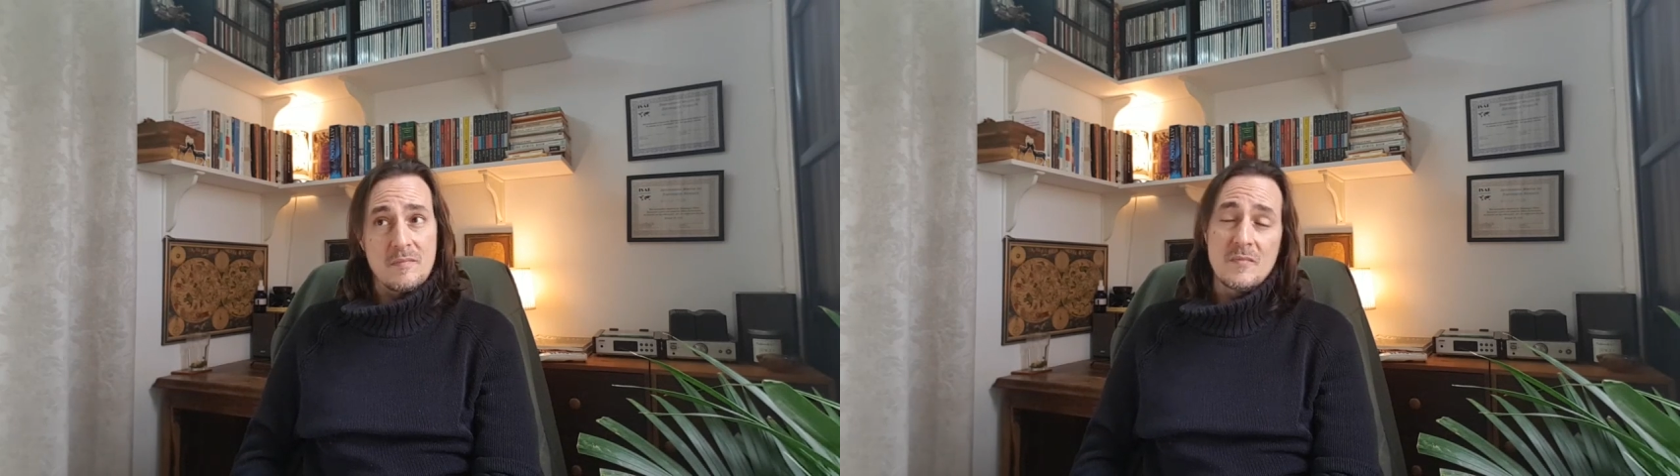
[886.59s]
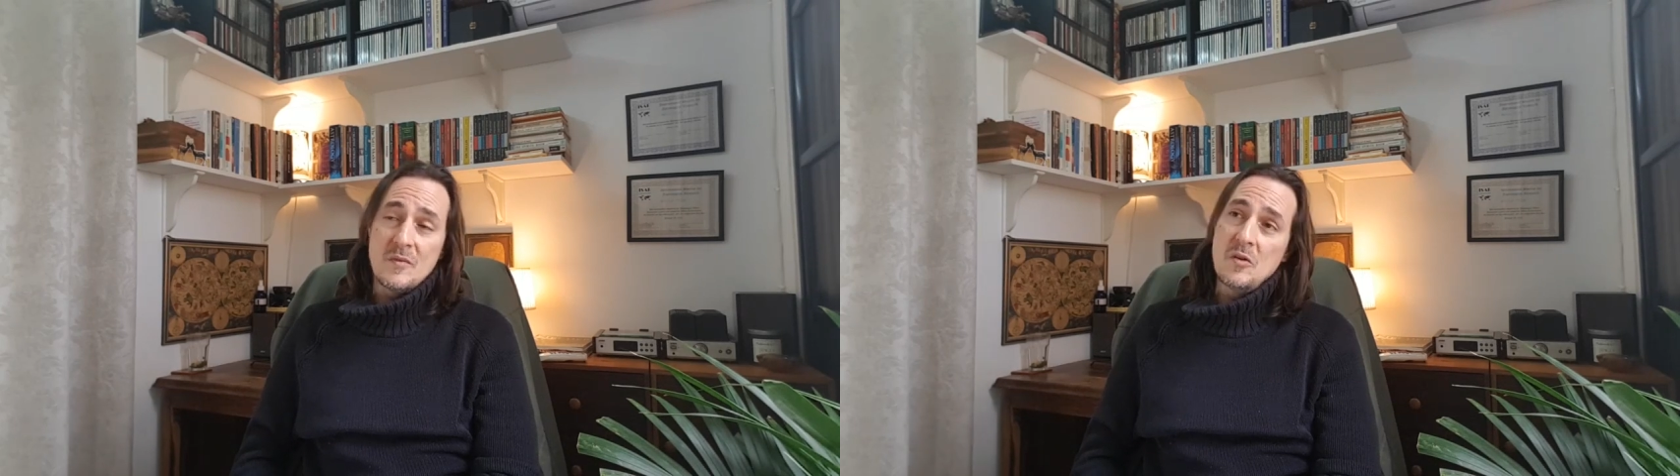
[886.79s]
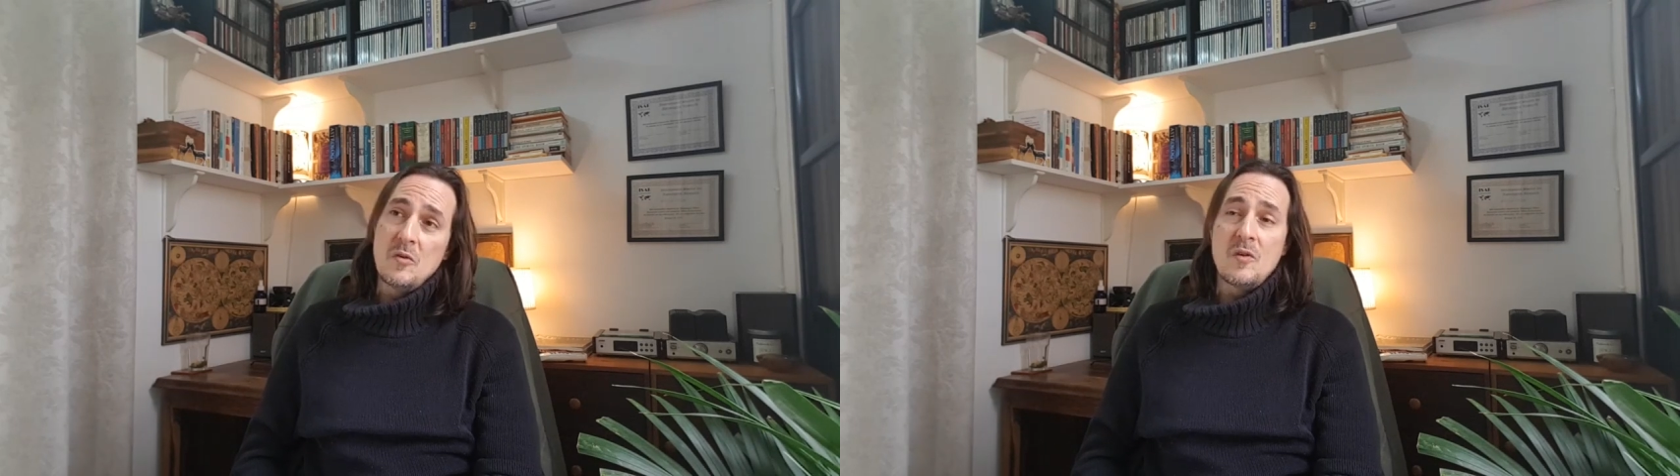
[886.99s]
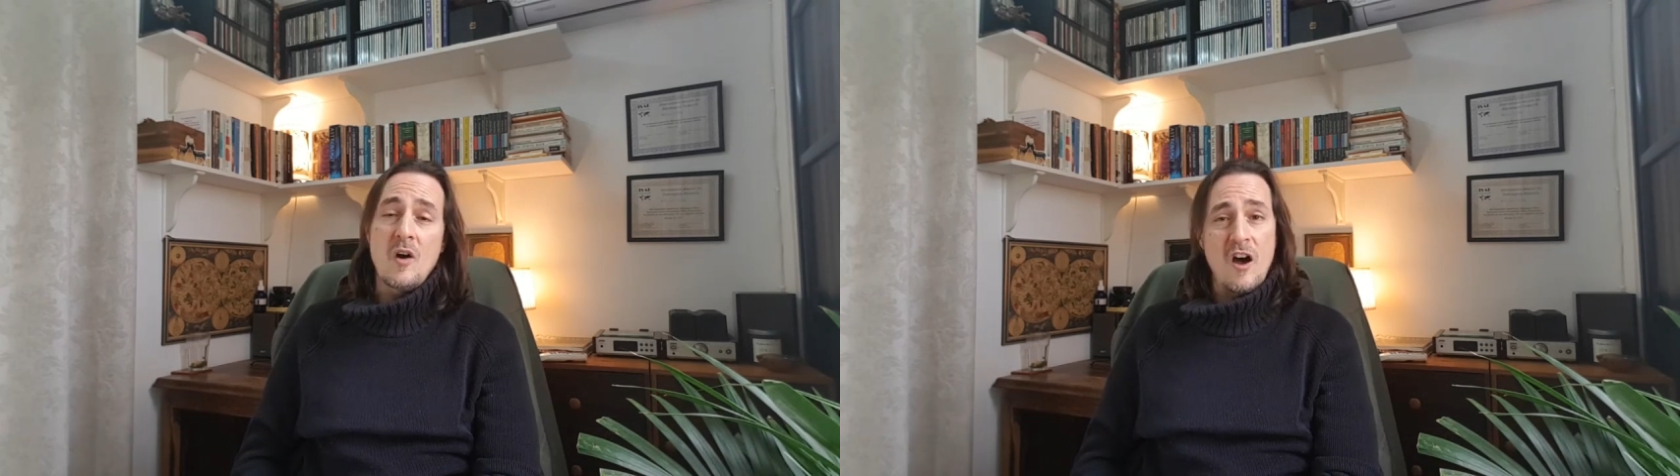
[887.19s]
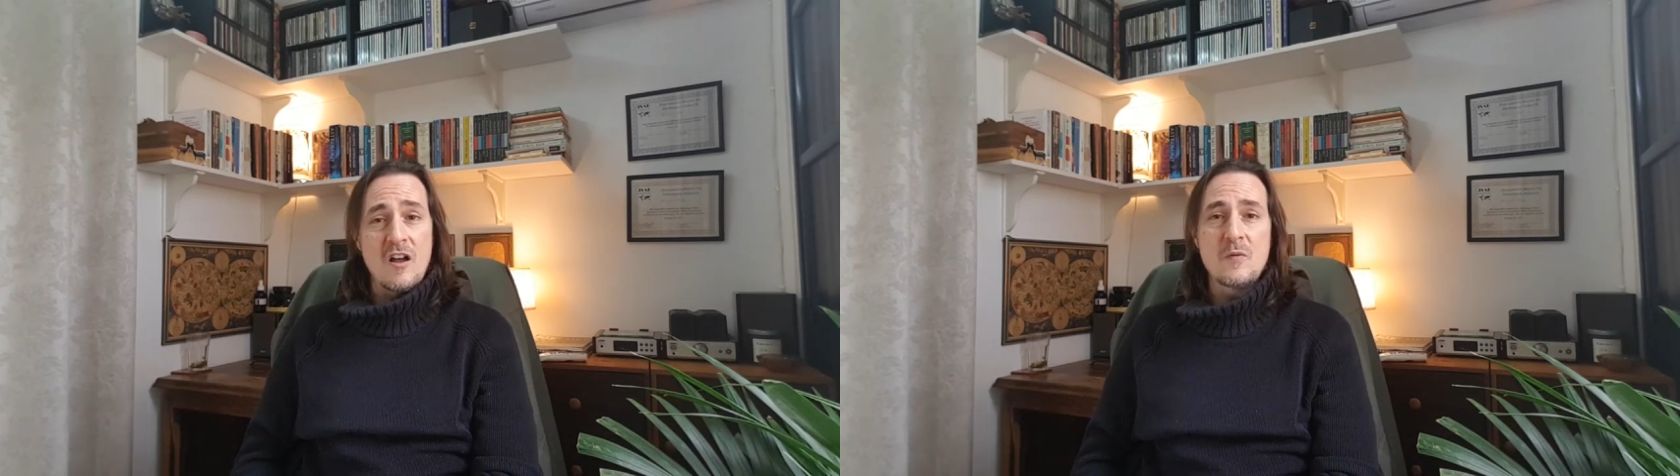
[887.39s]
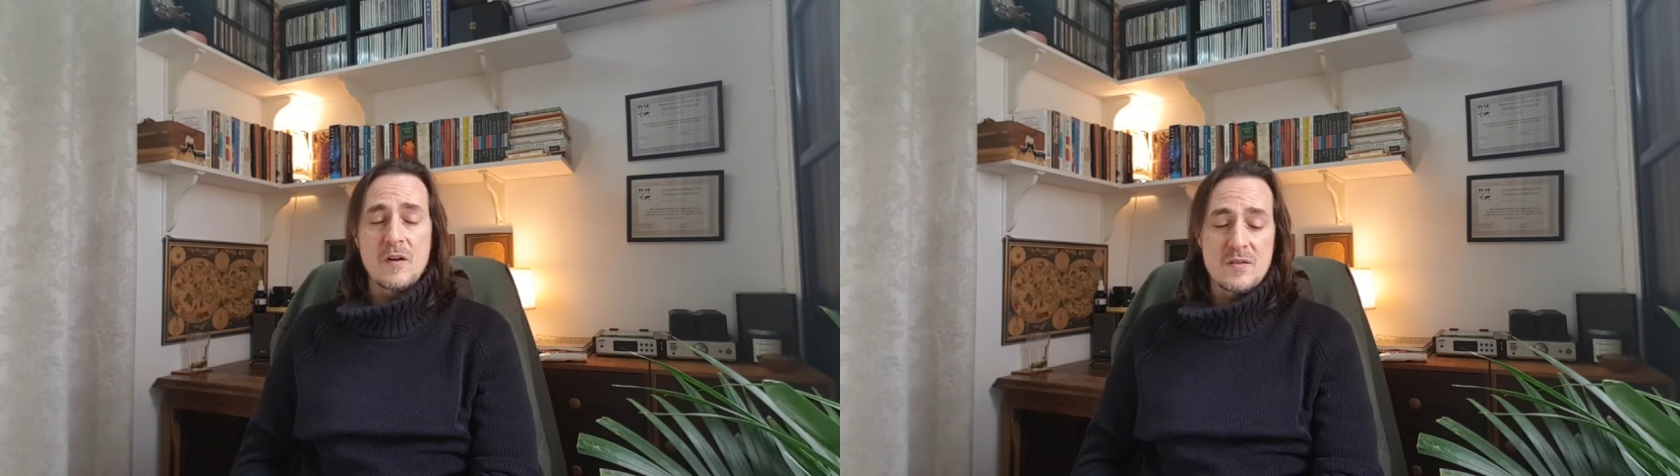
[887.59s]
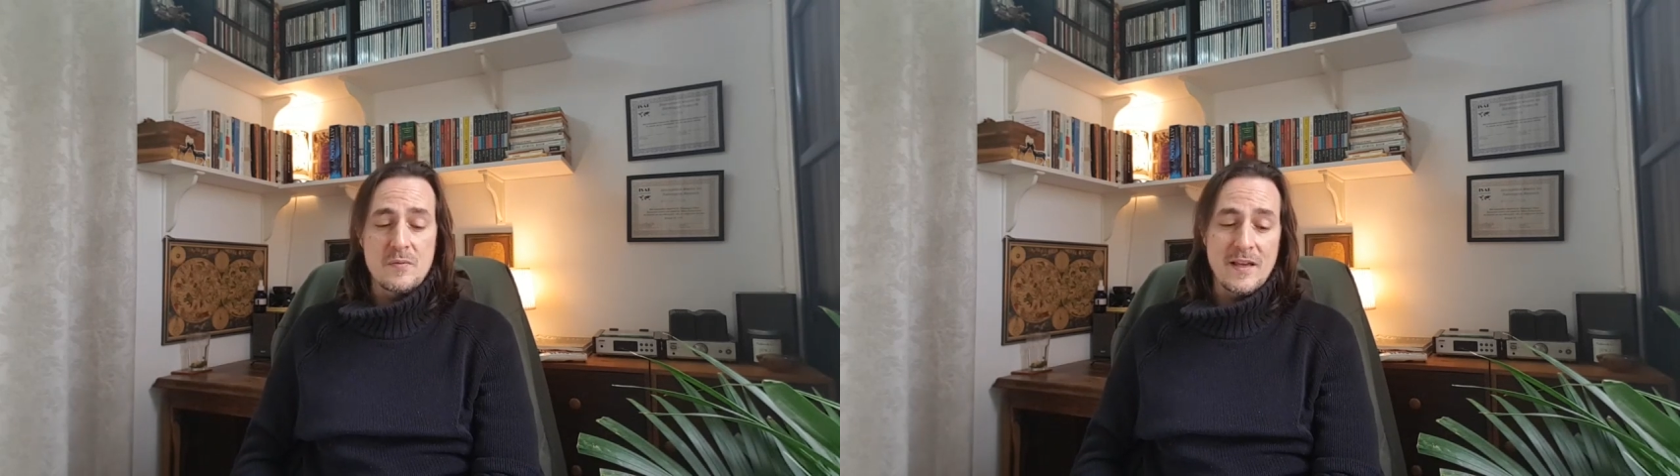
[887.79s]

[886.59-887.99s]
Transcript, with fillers: noon onwards,